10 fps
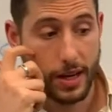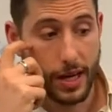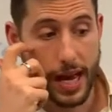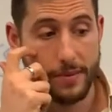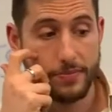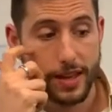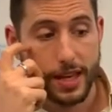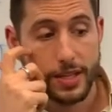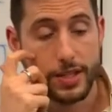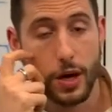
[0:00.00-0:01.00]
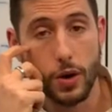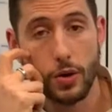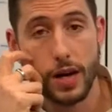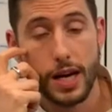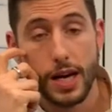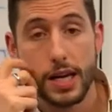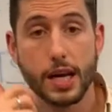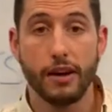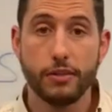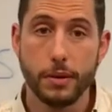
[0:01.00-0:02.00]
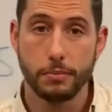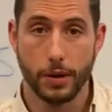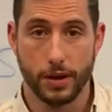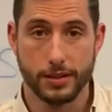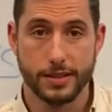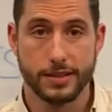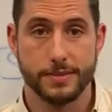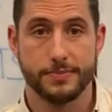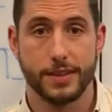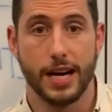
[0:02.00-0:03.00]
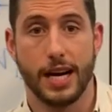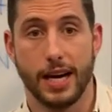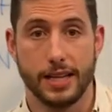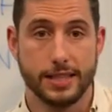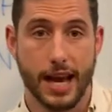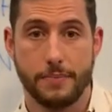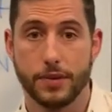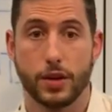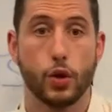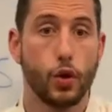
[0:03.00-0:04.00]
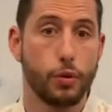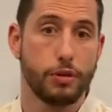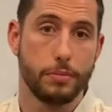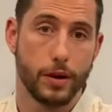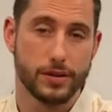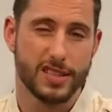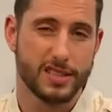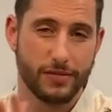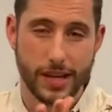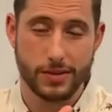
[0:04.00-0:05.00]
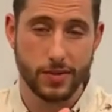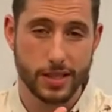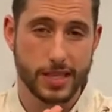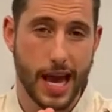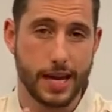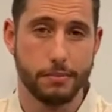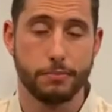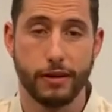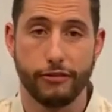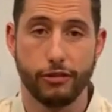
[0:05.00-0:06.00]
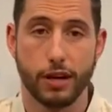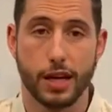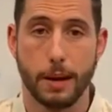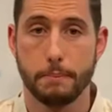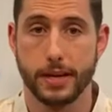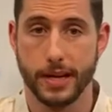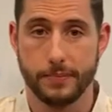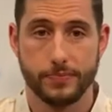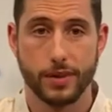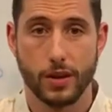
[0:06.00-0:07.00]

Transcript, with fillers: Okay, so government bonds uh, is that corporate bonds is effectively the same, but for a company.